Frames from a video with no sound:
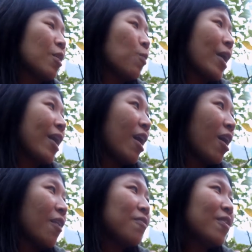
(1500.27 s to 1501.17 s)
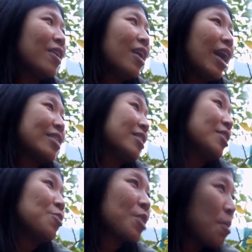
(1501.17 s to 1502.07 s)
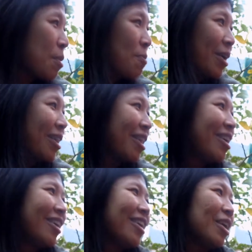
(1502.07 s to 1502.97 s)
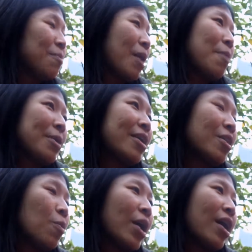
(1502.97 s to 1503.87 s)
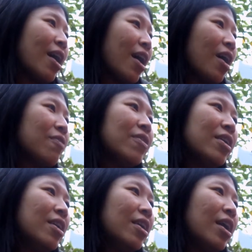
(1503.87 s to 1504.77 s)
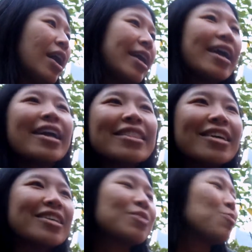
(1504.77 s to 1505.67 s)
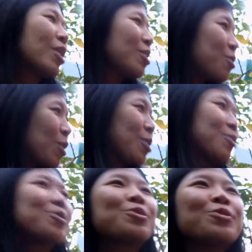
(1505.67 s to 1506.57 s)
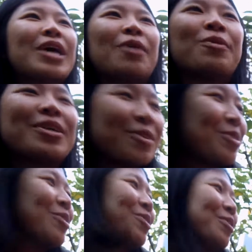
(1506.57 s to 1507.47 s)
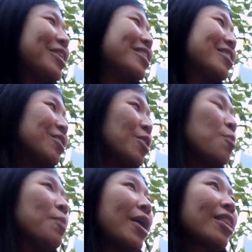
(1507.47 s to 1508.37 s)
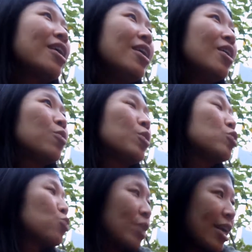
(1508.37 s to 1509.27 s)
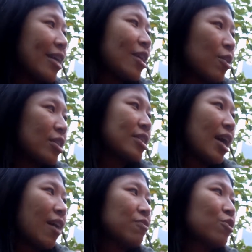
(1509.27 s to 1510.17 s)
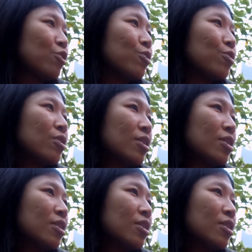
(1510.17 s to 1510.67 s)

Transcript: a way of, I see your commitment. It might be in a way of, I hate this. Why don't you do that? Why don't you do this? But we train our staff to